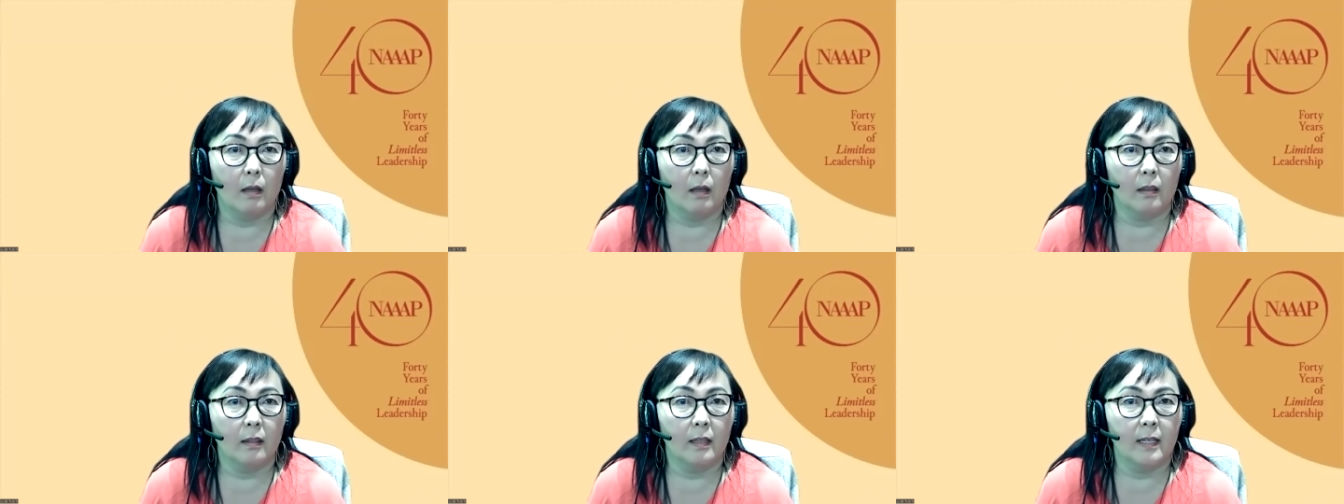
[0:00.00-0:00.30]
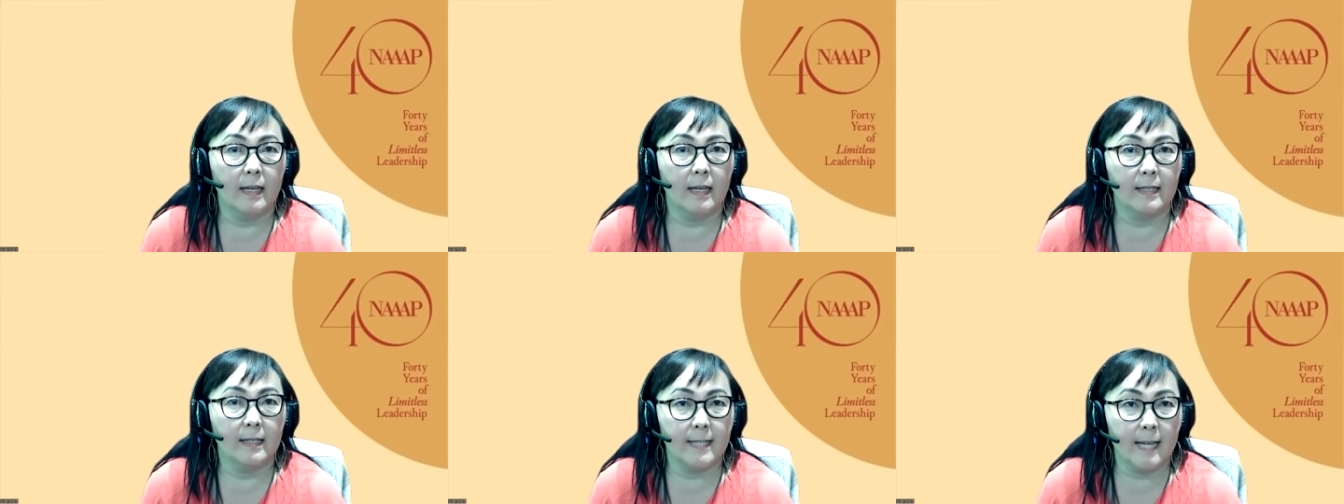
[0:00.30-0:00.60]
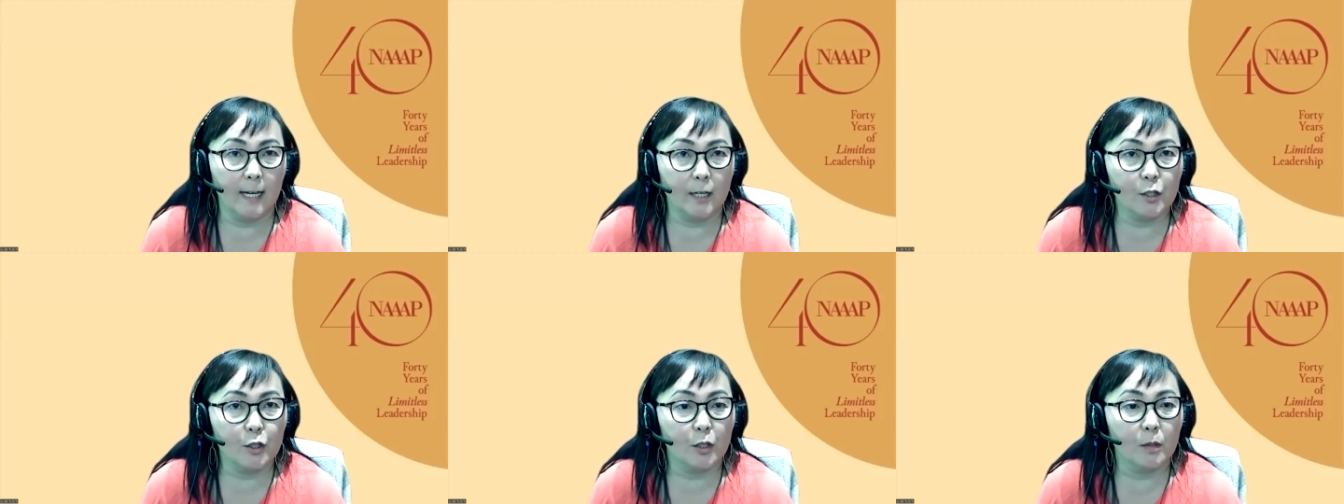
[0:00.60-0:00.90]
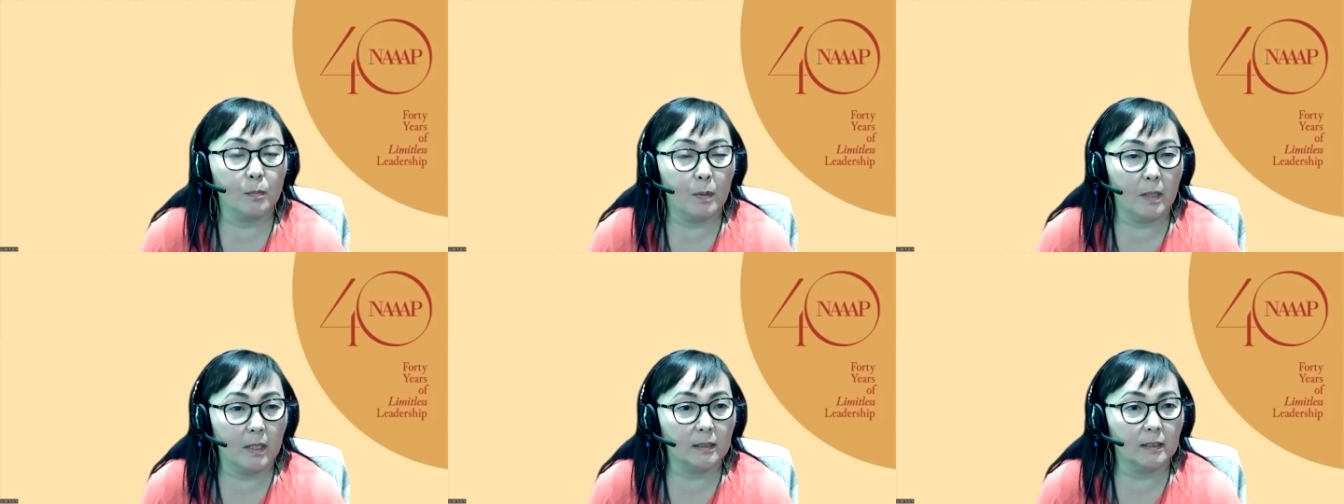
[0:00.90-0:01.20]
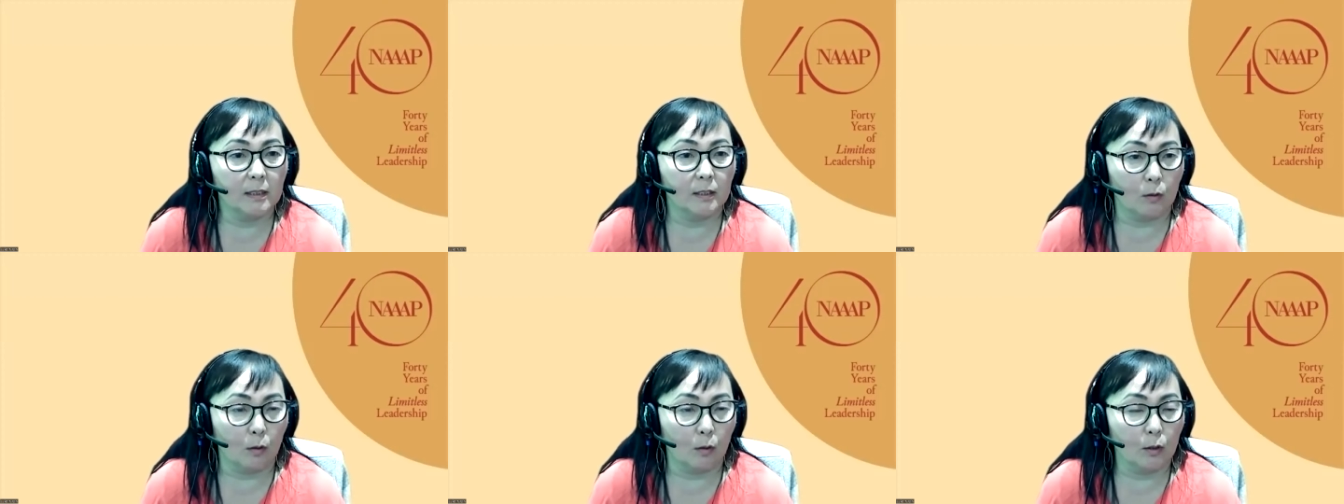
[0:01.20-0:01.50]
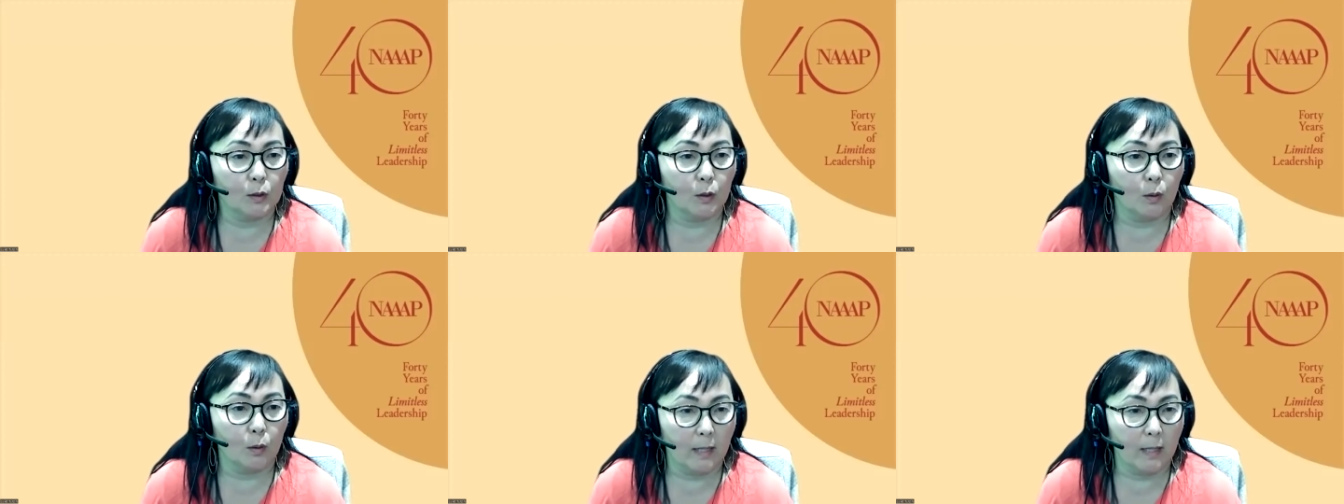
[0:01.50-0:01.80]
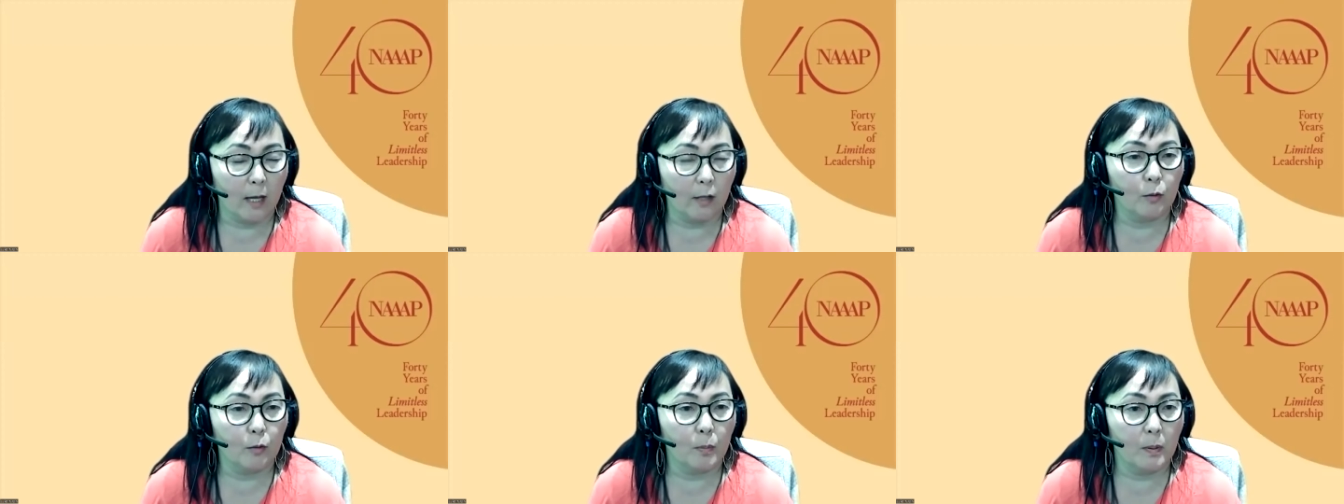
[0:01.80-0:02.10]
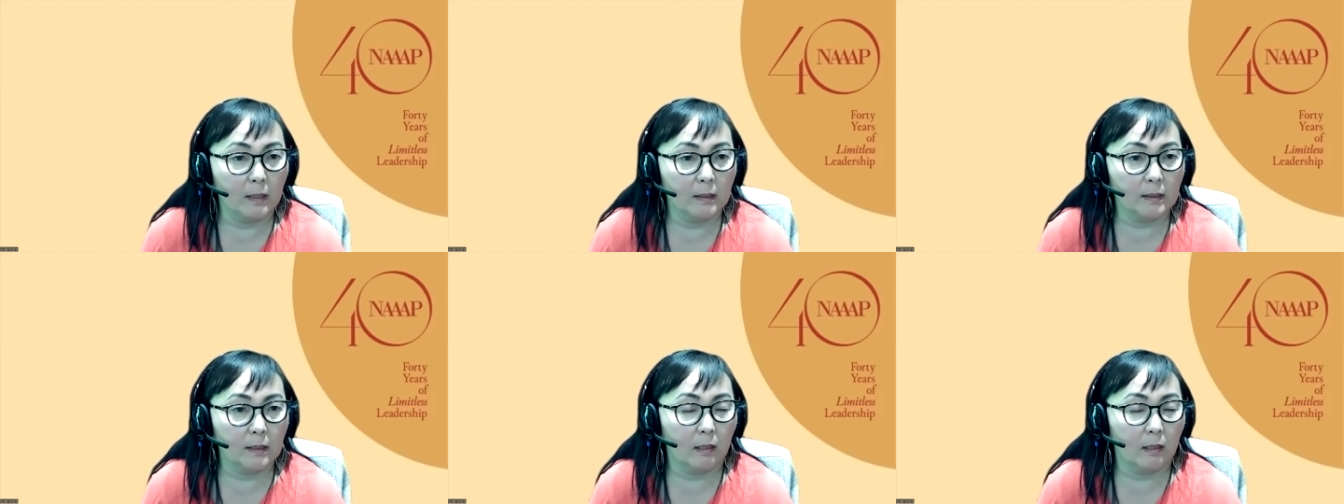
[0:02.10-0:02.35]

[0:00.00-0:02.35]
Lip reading: the intention piece is also another piece